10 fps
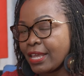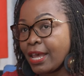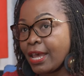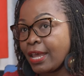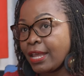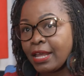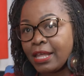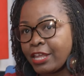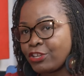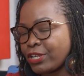I
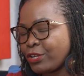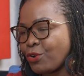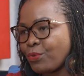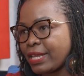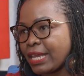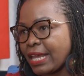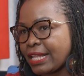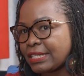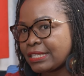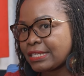I usually go
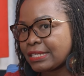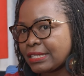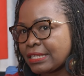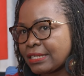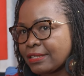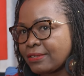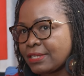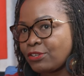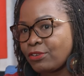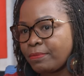weekends hmm.
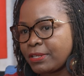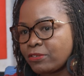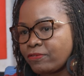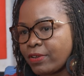because mm. I do a bit of